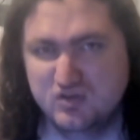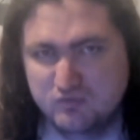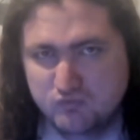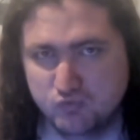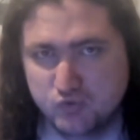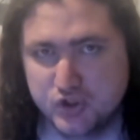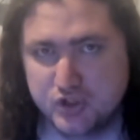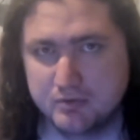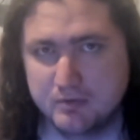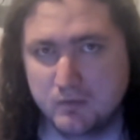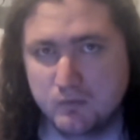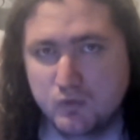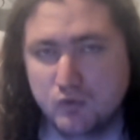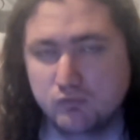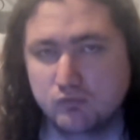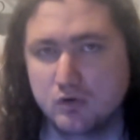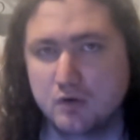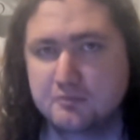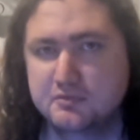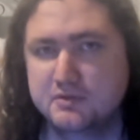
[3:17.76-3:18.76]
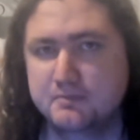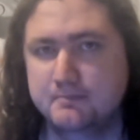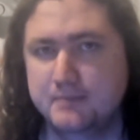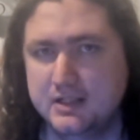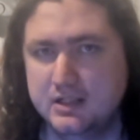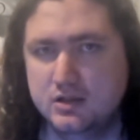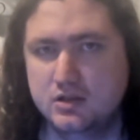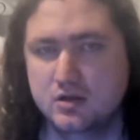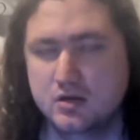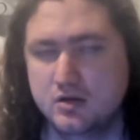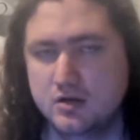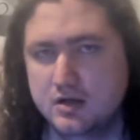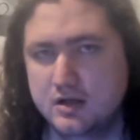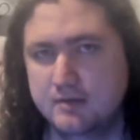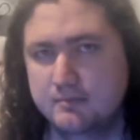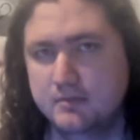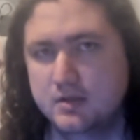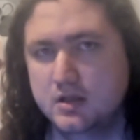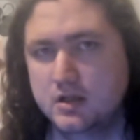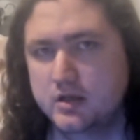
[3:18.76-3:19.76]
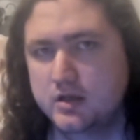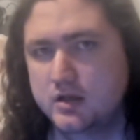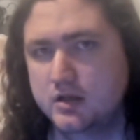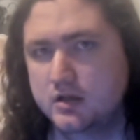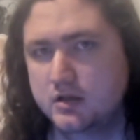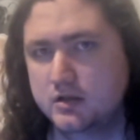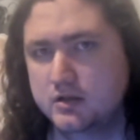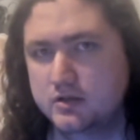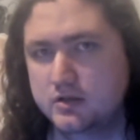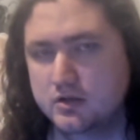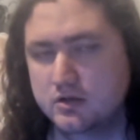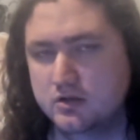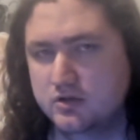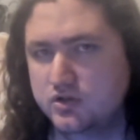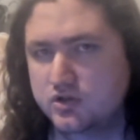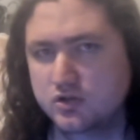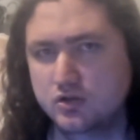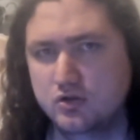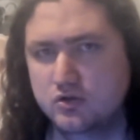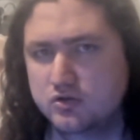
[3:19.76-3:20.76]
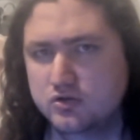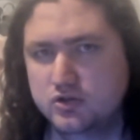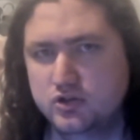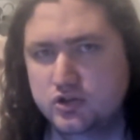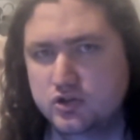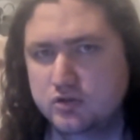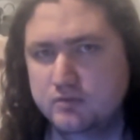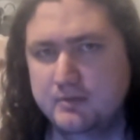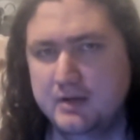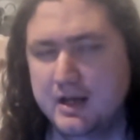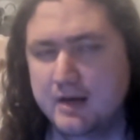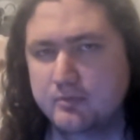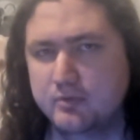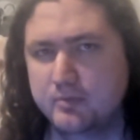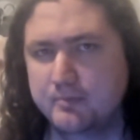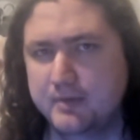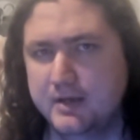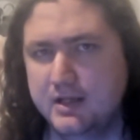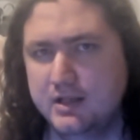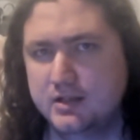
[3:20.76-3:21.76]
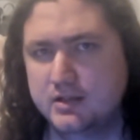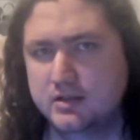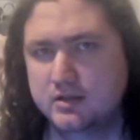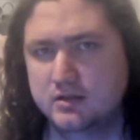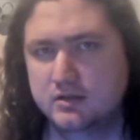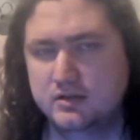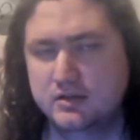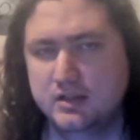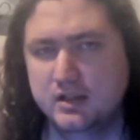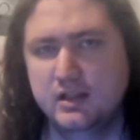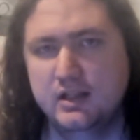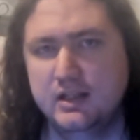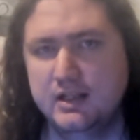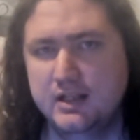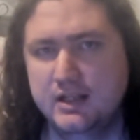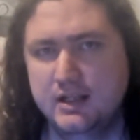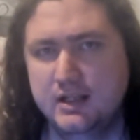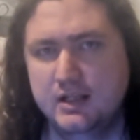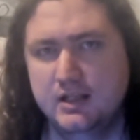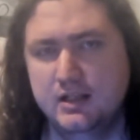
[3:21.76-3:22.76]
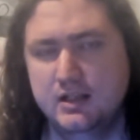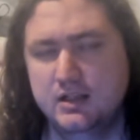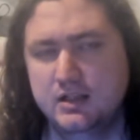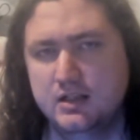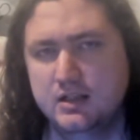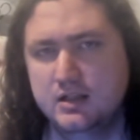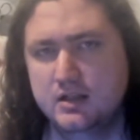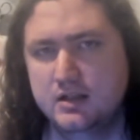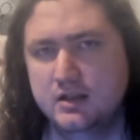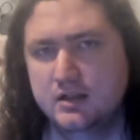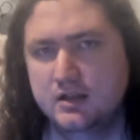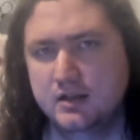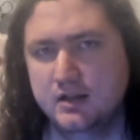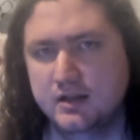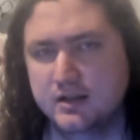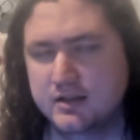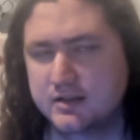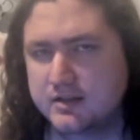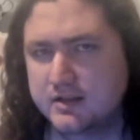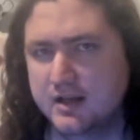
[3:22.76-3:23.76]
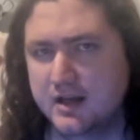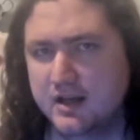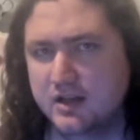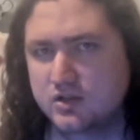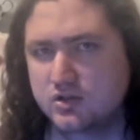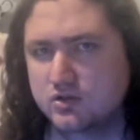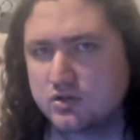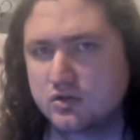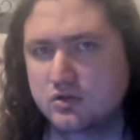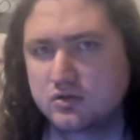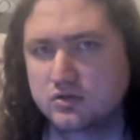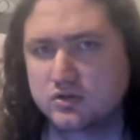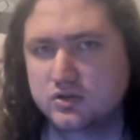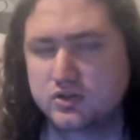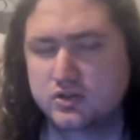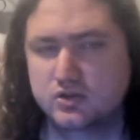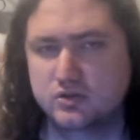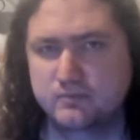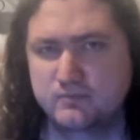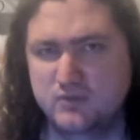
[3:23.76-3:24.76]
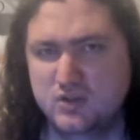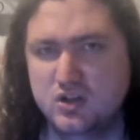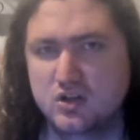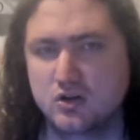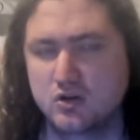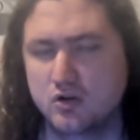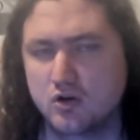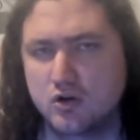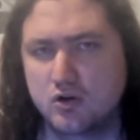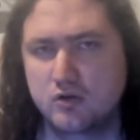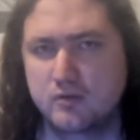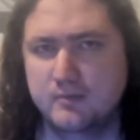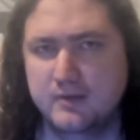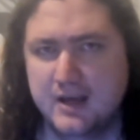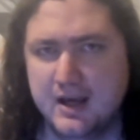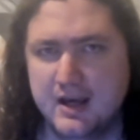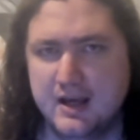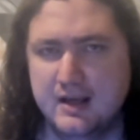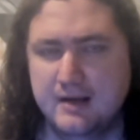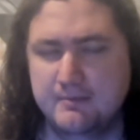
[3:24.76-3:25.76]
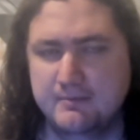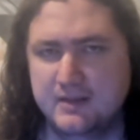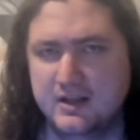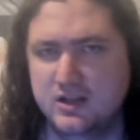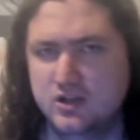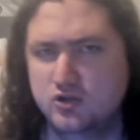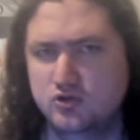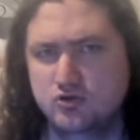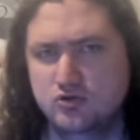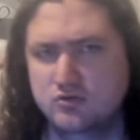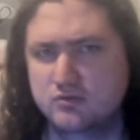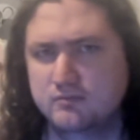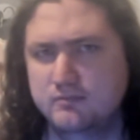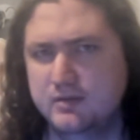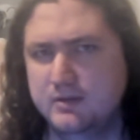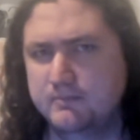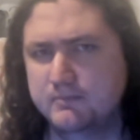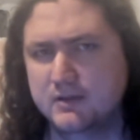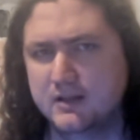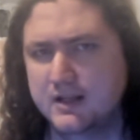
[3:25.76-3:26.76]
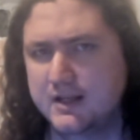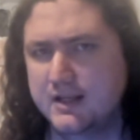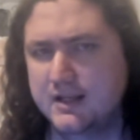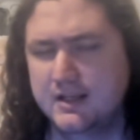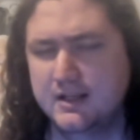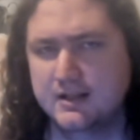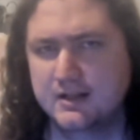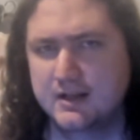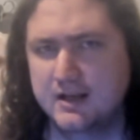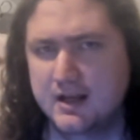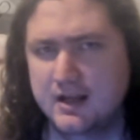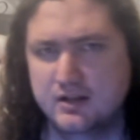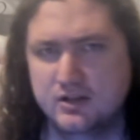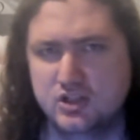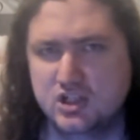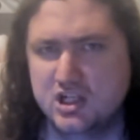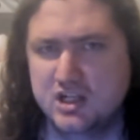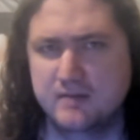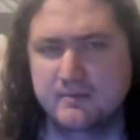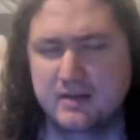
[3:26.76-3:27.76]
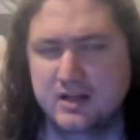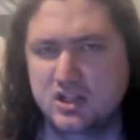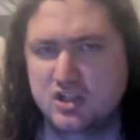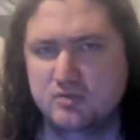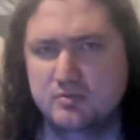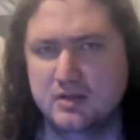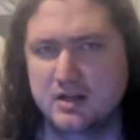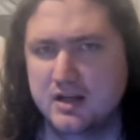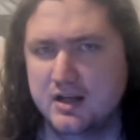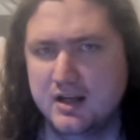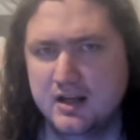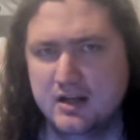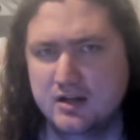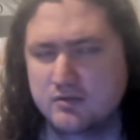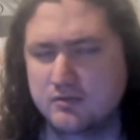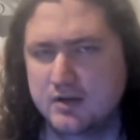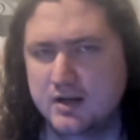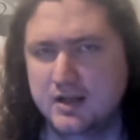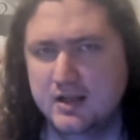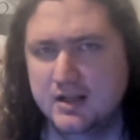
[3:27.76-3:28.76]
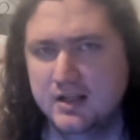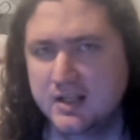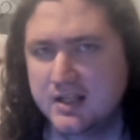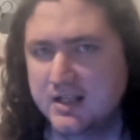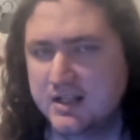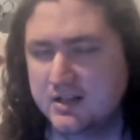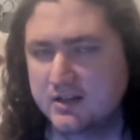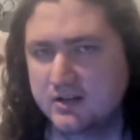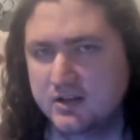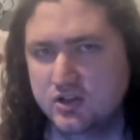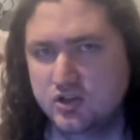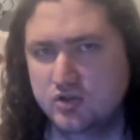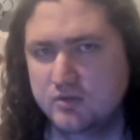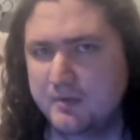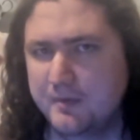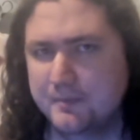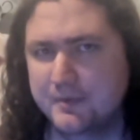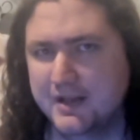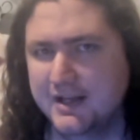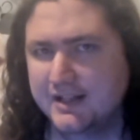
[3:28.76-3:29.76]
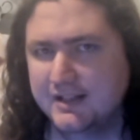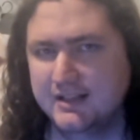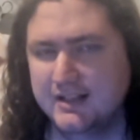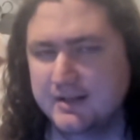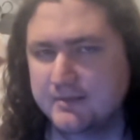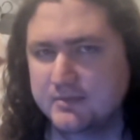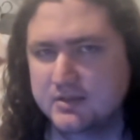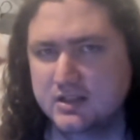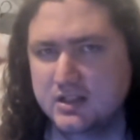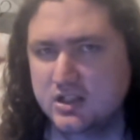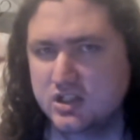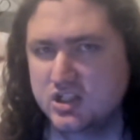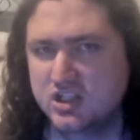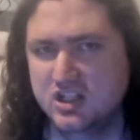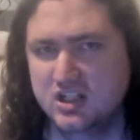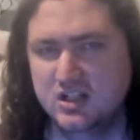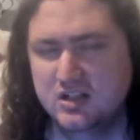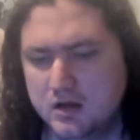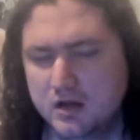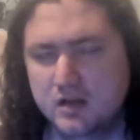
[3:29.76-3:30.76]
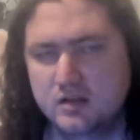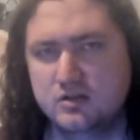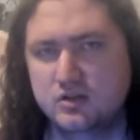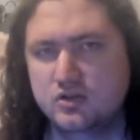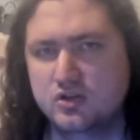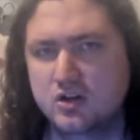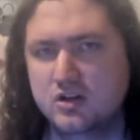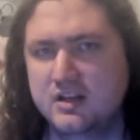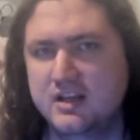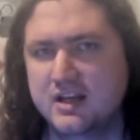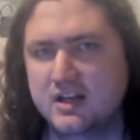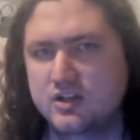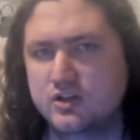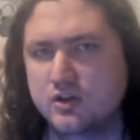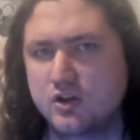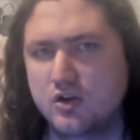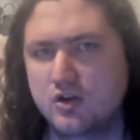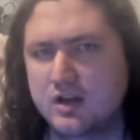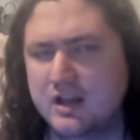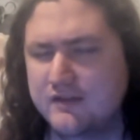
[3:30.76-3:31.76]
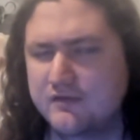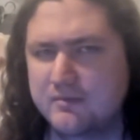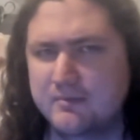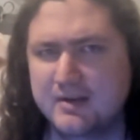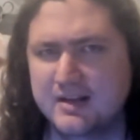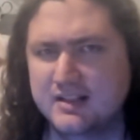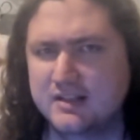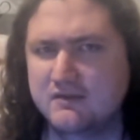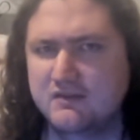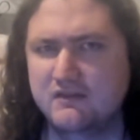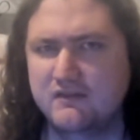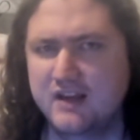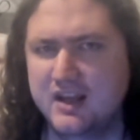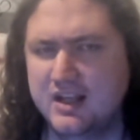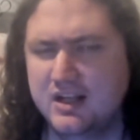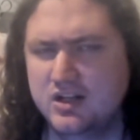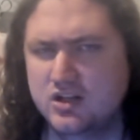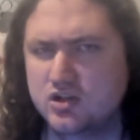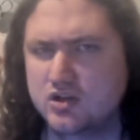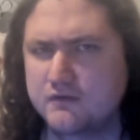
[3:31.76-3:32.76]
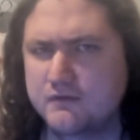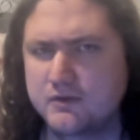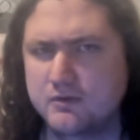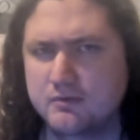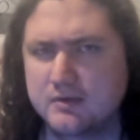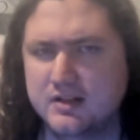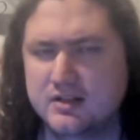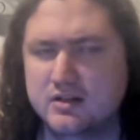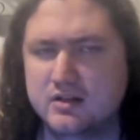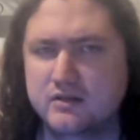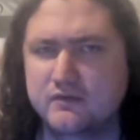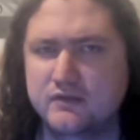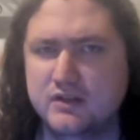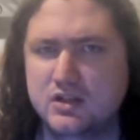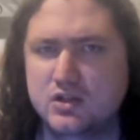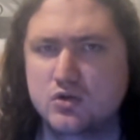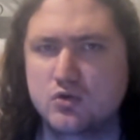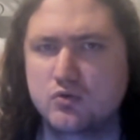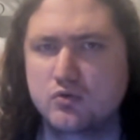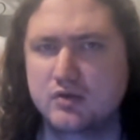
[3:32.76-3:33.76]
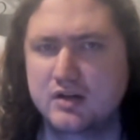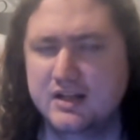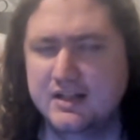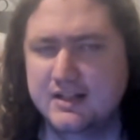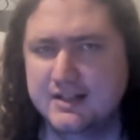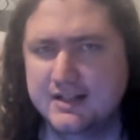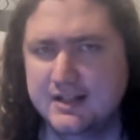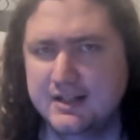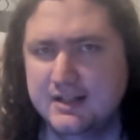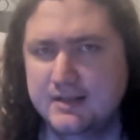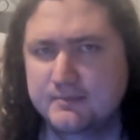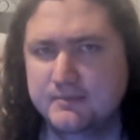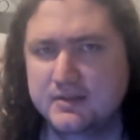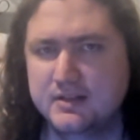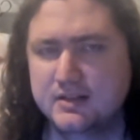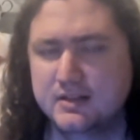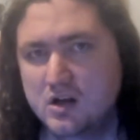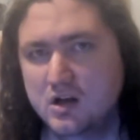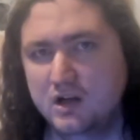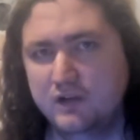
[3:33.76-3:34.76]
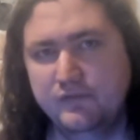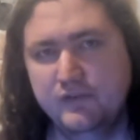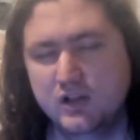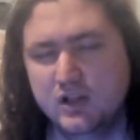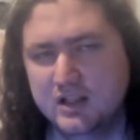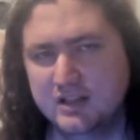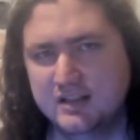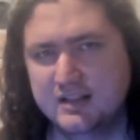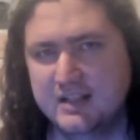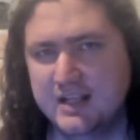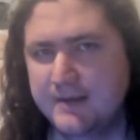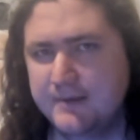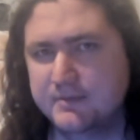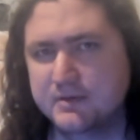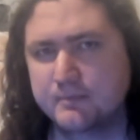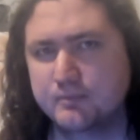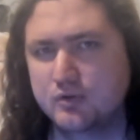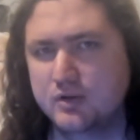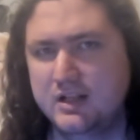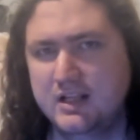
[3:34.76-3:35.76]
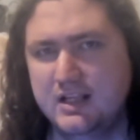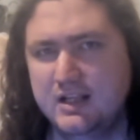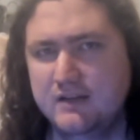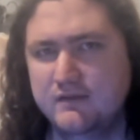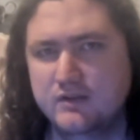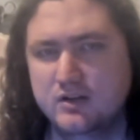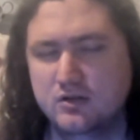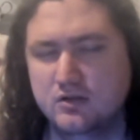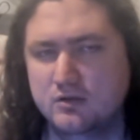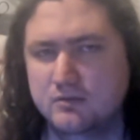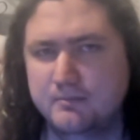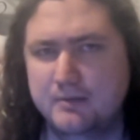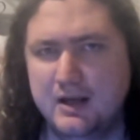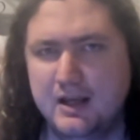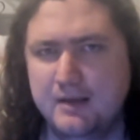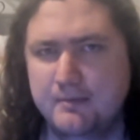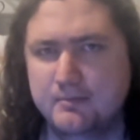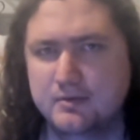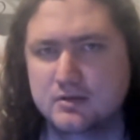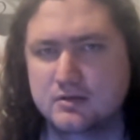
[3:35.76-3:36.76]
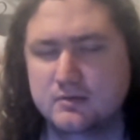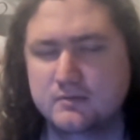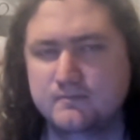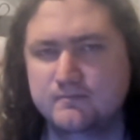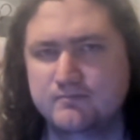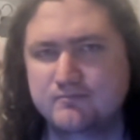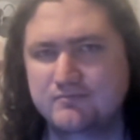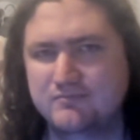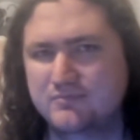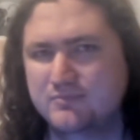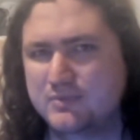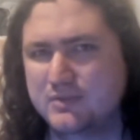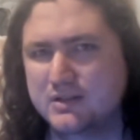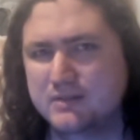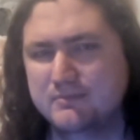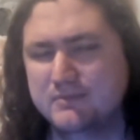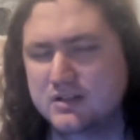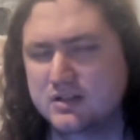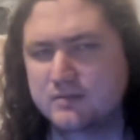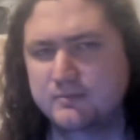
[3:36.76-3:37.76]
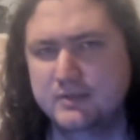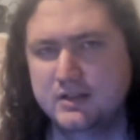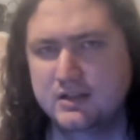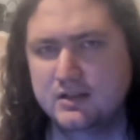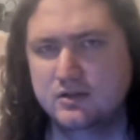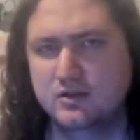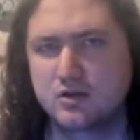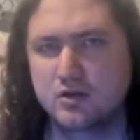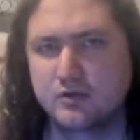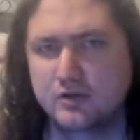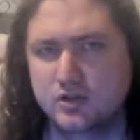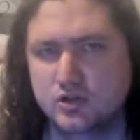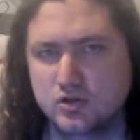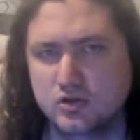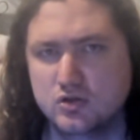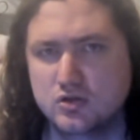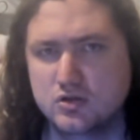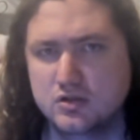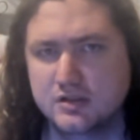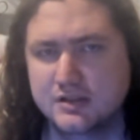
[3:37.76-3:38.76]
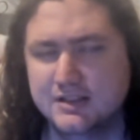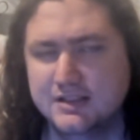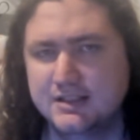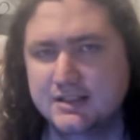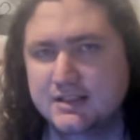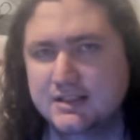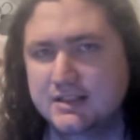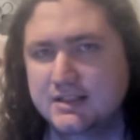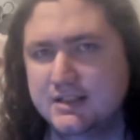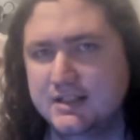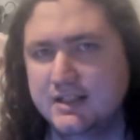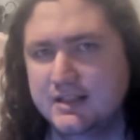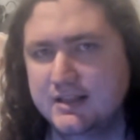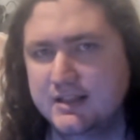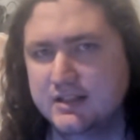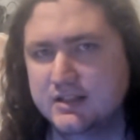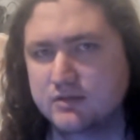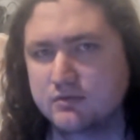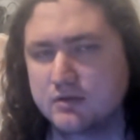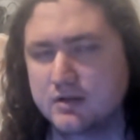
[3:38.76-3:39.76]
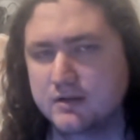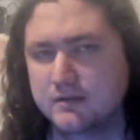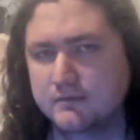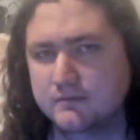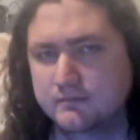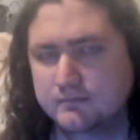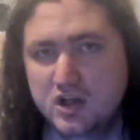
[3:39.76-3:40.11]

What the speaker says: Richmond were robbed big time. So Geelong should be able to beat Sydney here. It's at Geelong's, home game. They shouldn't be playing at GMHBA anyway. They should be playing at the MCG. The joke how Geelong have a massive advantage over the rest of the Victorian teams. I feel like the teams are pretty even on paper, but I'm going to be going Geelong in this one.